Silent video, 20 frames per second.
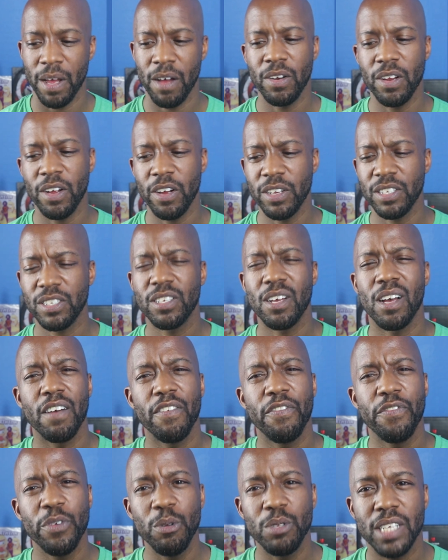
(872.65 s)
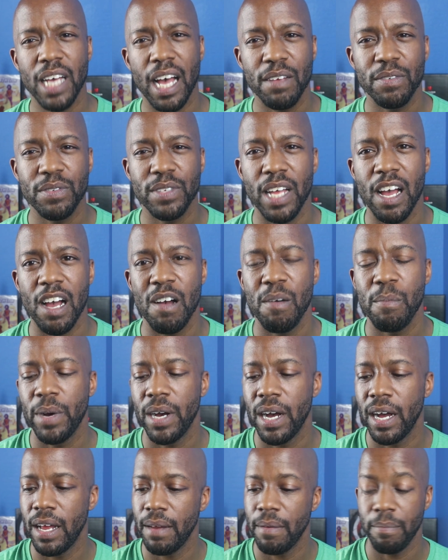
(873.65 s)
I only heard the song a few times now,
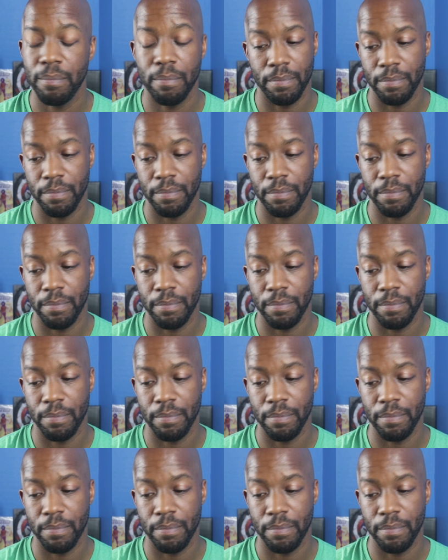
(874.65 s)
but